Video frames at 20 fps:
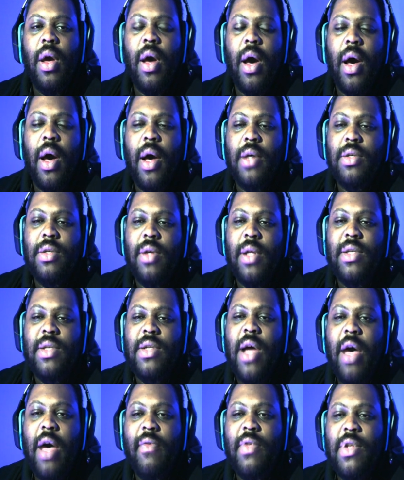Uh, so let's
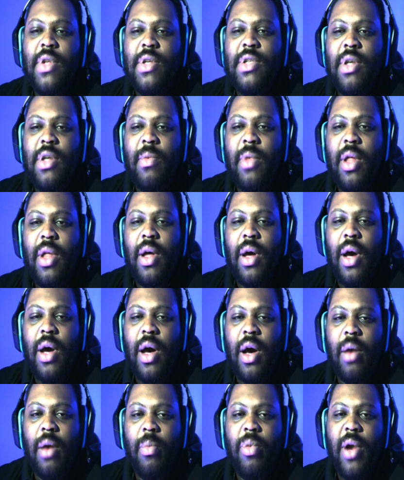dive into some of the
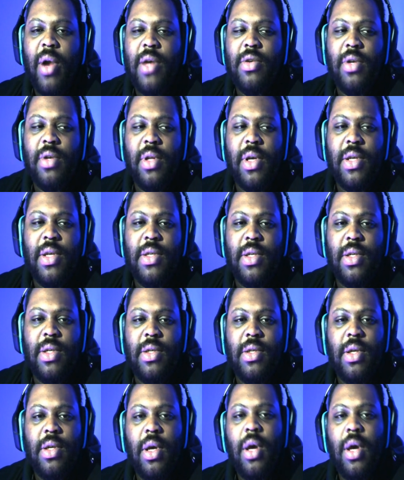uh, press releases